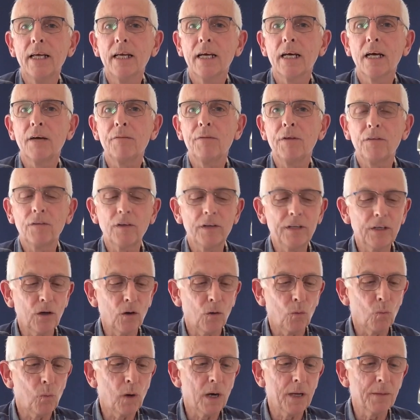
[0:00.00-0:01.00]
If it's only
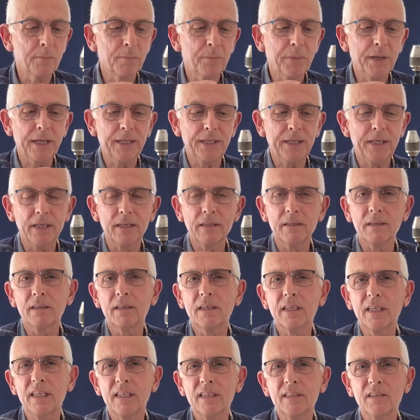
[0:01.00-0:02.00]
got 1 pinion,
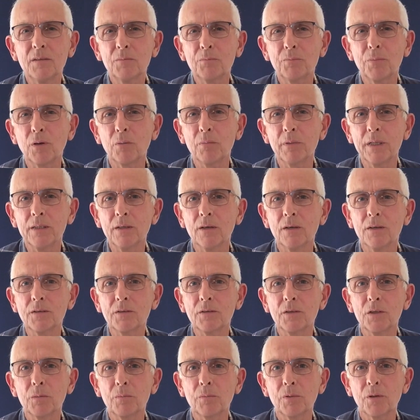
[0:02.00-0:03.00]
it's probably not as
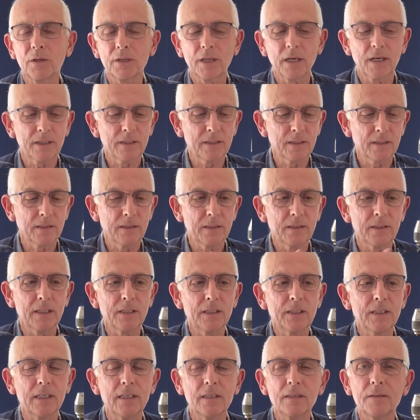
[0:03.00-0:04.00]
good a product as
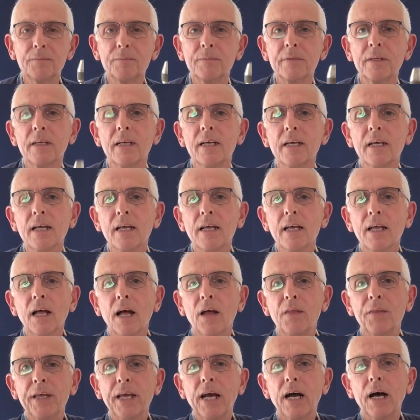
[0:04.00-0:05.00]
this is.
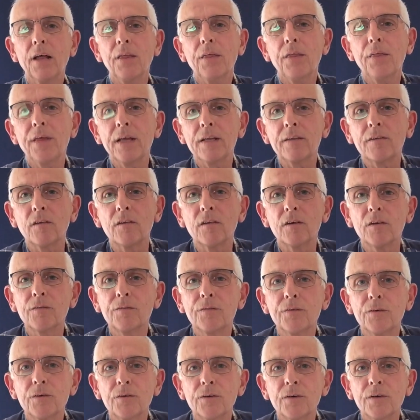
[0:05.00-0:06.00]
And the other thing to look
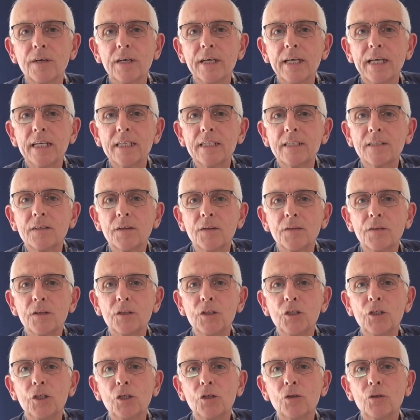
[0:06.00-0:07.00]
for is that the
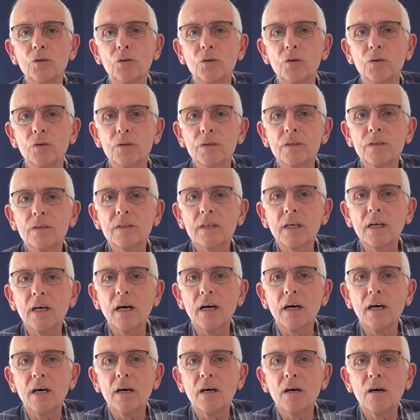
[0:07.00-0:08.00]
jaws
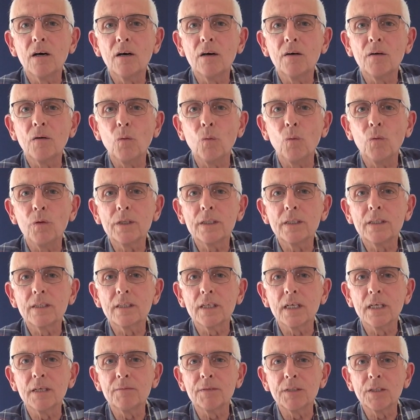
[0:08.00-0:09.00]
are
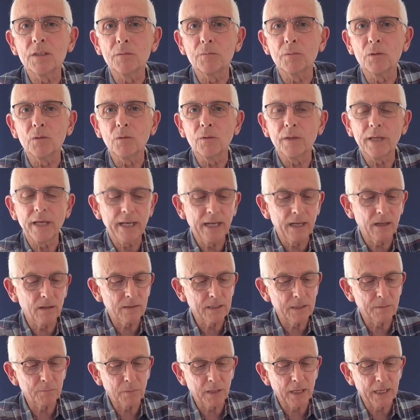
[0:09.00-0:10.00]
serviceable. They're
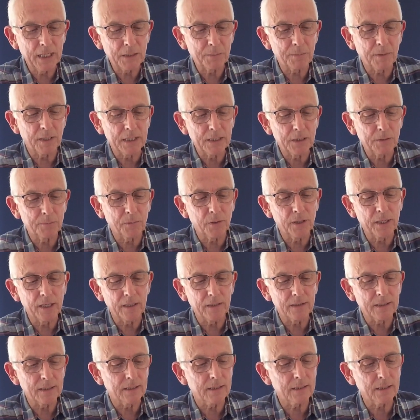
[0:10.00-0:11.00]
held in place by
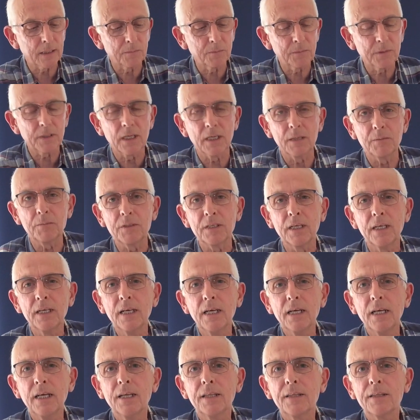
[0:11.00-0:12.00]
springs, and sometimes
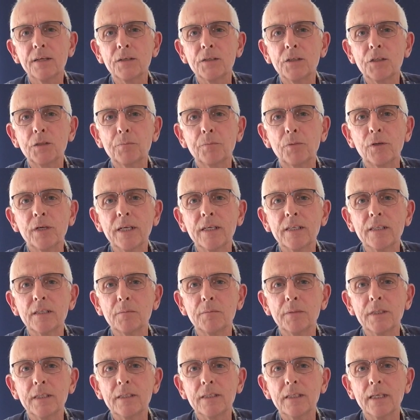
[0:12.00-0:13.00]
those springs are
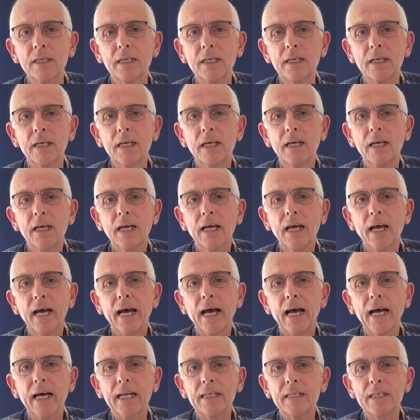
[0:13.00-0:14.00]
missing,
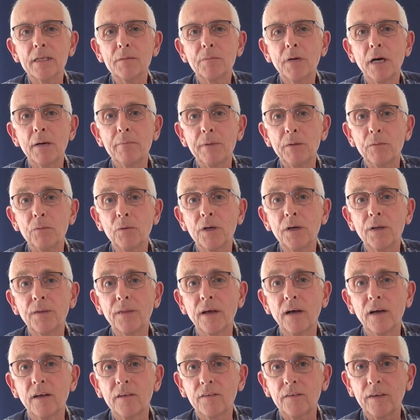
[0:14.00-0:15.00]
and it might be worth
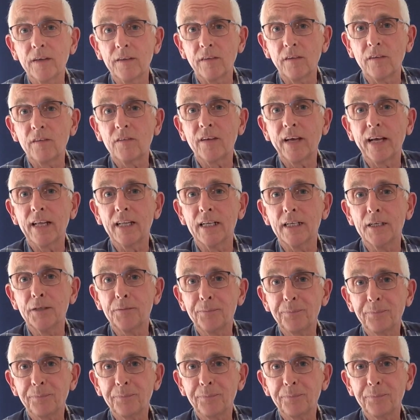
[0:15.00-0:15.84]
asking the seller